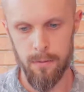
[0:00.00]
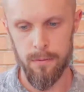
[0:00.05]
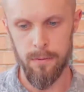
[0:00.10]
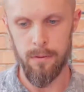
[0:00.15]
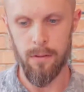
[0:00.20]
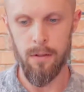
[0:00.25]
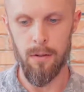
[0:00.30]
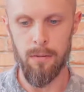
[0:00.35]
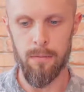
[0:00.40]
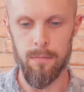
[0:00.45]

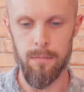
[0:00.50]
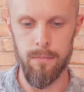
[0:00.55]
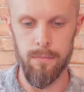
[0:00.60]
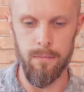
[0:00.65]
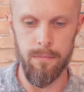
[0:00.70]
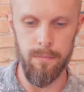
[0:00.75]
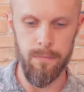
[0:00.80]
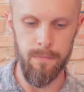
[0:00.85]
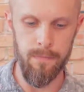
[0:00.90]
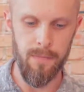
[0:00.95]
So
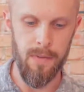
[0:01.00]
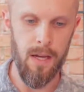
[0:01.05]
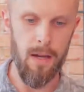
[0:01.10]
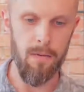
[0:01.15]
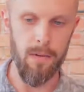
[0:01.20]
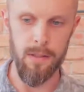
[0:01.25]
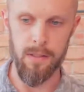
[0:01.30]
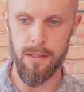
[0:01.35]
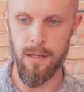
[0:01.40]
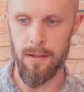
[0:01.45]

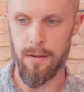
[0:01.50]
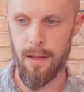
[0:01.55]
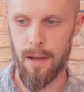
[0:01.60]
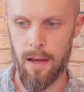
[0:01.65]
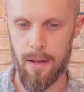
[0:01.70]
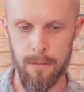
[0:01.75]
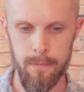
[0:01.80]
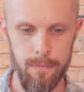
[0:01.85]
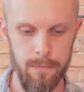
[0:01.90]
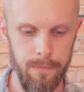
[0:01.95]
having said
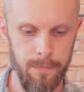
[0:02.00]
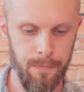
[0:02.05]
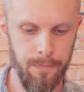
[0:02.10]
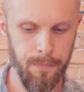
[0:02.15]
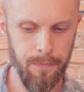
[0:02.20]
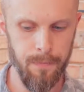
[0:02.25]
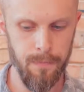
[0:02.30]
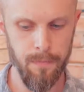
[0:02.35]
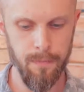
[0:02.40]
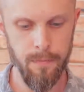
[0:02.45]
that
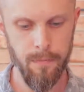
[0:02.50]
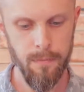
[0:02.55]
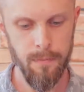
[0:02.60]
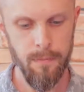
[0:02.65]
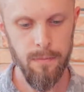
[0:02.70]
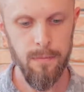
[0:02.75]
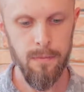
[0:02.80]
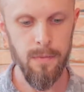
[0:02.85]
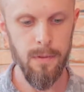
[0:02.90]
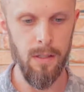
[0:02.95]

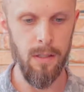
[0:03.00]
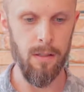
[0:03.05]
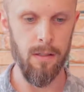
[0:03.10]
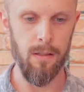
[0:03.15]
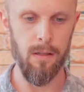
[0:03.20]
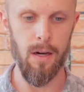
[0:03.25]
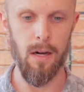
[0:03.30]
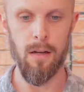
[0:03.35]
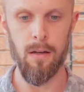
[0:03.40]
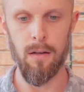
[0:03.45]
and
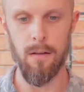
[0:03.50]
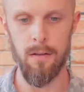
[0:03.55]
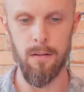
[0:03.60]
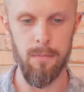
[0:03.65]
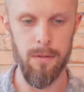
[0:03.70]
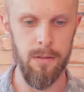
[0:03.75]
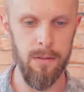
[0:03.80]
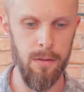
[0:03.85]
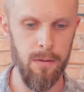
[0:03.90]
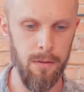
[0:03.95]
got all the
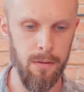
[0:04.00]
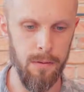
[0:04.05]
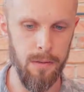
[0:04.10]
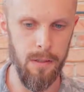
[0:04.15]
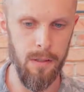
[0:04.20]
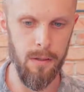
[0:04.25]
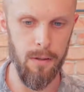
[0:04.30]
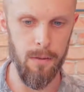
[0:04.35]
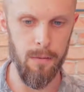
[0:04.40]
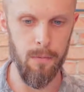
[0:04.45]
materials
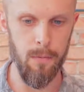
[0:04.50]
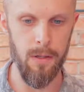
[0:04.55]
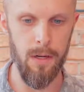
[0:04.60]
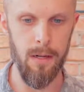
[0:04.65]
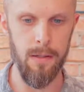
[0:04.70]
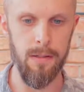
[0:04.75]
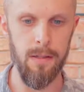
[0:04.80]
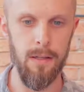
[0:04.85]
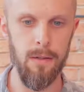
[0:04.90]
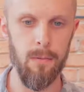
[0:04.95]
here, what
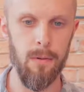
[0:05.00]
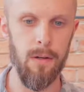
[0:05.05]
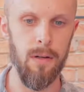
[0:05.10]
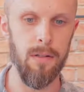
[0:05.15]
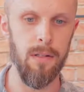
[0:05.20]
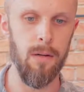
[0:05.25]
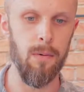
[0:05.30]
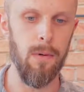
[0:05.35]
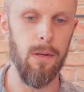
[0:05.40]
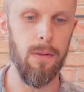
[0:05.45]
I did
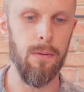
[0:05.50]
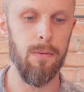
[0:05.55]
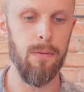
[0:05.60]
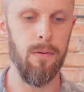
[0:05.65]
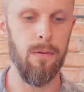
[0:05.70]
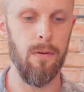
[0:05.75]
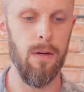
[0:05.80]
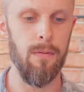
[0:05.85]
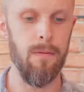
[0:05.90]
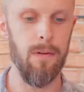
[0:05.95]
was I went
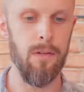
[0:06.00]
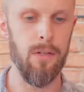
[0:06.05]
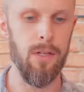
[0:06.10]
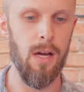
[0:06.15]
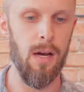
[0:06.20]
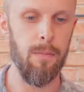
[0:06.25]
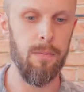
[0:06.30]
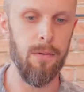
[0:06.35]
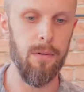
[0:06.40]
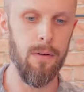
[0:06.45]
through every
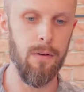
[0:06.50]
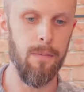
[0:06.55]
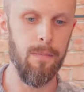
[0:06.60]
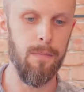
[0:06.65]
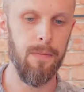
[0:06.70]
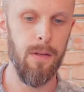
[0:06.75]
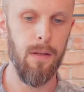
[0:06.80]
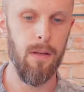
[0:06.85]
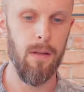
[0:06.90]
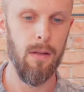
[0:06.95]
chapter,
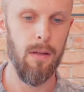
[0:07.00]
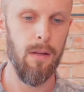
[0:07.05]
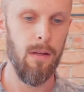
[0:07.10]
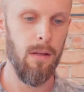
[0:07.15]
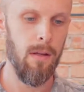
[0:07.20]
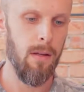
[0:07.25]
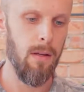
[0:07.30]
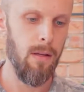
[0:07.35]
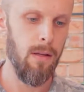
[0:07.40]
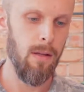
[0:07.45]

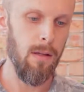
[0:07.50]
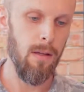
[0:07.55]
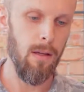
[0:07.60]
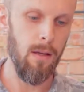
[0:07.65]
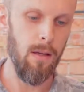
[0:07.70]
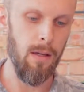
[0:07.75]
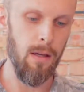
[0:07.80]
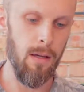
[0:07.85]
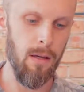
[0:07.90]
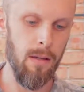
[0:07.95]

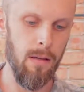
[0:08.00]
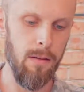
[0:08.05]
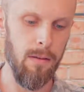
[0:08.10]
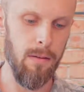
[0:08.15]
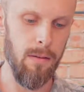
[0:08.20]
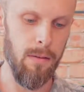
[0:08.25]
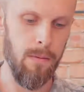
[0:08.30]
and